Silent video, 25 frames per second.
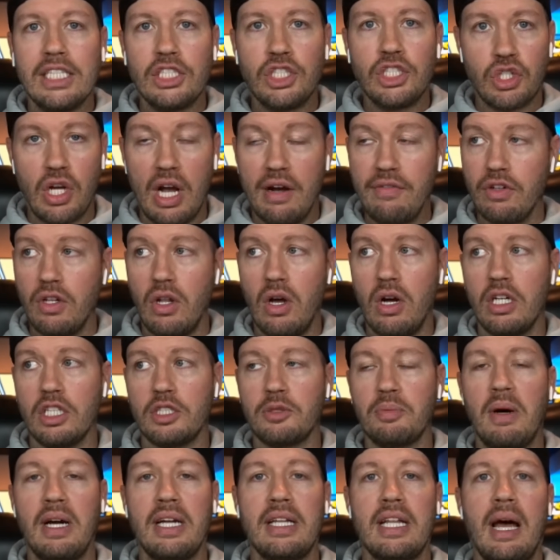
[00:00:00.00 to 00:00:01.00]
Trevor
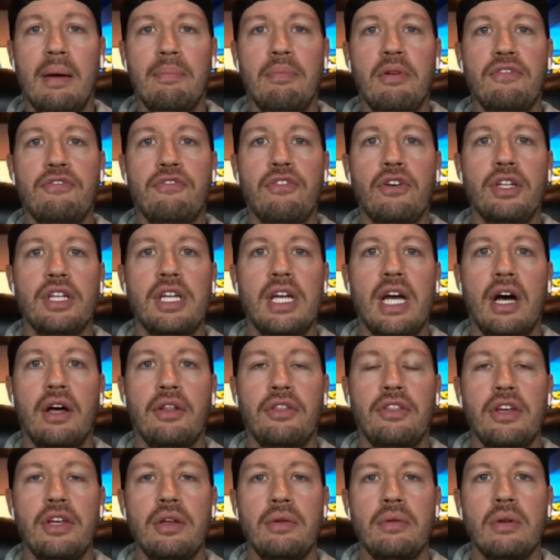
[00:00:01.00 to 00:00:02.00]
Lawrence might not be fully
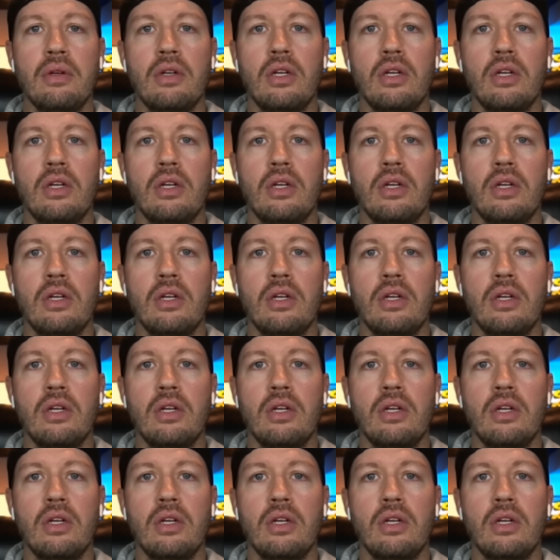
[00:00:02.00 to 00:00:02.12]
healthy.